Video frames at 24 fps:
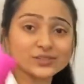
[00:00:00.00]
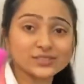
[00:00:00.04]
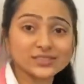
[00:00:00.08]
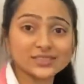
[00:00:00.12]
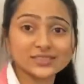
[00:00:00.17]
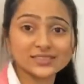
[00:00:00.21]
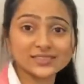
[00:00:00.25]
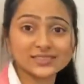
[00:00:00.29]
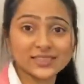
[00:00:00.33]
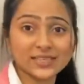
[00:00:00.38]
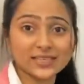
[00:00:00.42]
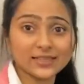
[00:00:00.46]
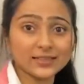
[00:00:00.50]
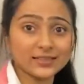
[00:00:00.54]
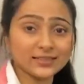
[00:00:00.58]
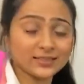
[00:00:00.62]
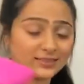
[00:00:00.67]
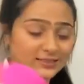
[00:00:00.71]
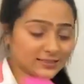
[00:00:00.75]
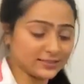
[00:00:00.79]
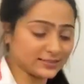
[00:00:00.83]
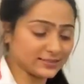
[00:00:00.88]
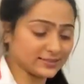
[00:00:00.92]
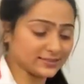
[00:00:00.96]
Just take a
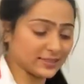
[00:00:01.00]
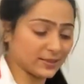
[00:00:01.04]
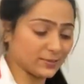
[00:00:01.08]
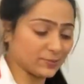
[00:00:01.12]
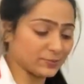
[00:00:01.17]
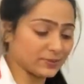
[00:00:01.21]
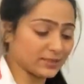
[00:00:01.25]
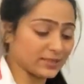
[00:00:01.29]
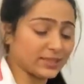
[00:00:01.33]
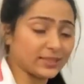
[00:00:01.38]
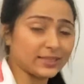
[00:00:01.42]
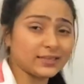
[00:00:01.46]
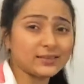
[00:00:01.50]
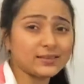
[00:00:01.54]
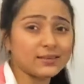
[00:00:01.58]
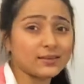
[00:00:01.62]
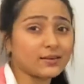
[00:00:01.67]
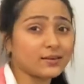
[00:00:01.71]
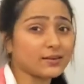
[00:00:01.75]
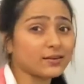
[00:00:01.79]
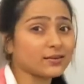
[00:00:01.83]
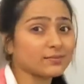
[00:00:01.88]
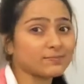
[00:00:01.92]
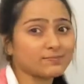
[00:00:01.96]
little something,
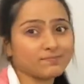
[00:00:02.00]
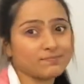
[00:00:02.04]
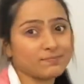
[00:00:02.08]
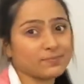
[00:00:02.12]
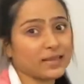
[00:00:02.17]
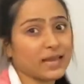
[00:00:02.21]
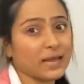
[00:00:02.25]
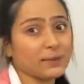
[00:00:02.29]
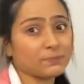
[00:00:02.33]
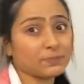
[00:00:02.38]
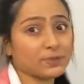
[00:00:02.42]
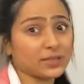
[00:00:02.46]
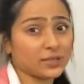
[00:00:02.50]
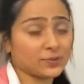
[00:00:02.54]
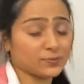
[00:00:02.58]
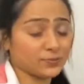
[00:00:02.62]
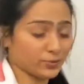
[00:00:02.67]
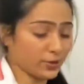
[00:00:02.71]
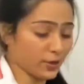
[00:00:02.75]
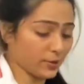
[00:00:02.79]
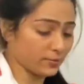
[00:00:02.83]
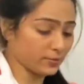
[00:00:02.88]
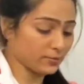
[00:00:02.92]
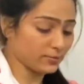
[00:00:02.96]
a napkin
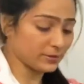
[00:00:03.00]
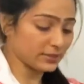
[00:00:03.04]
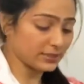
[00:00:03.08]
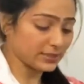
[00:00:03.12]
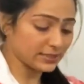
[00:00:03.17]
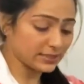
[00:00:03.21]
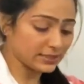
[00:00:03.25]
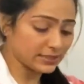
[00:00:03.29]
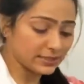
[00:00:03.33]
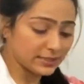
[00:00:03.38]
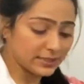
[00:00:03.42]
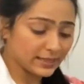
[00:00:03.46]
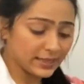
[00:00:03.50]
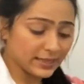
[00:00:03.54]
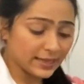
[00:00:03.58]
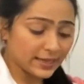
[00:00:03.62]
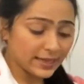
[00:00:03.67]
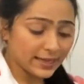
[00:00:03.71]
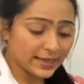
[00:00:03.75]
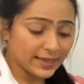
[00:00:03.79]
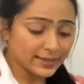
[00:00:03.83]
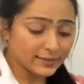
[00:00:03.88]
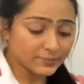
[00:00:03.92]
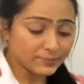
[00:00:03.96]
probably,
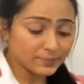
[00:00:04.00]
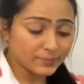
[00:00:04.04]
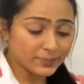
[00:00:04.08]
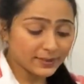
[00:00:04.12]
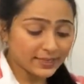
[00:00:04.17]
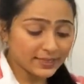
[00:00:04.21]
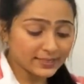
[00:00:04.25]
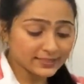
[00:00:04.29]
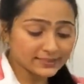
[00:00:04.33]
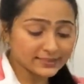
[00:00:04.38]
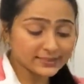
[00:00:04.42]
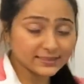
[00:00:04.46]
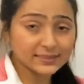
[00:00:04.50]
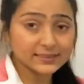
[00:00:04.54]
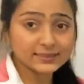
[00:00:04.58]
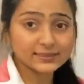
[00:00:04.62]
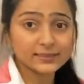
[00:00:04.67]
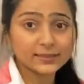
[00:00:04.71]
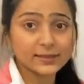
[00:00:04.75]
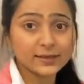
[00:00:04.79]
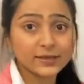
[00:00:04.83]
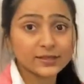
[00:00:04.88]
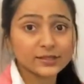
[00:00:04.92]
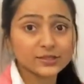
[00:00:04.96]
and place
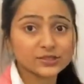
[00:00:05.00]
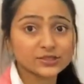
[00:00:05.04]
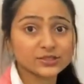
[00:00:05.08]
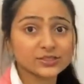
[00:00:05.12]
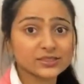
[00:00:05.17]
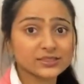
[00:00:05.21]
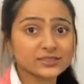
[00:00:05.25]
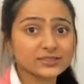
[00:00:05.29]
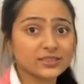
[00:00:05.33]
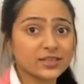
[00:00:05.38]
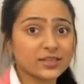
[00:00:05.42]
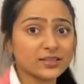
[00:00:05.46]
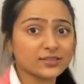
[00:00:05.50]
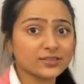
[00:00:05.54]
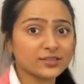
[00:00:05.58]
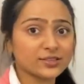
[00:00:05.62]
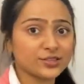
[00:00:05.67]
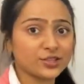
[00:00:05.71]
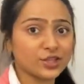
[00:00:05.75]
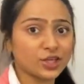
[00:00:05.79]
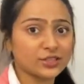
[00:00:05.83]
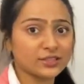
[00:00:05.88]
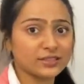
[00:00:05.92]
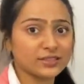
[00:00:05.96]
it just under
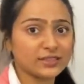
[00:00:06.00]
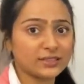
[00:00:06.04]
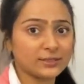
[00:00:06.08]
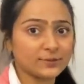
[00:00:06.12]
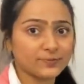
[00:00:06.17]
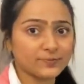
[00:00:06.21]
your knee.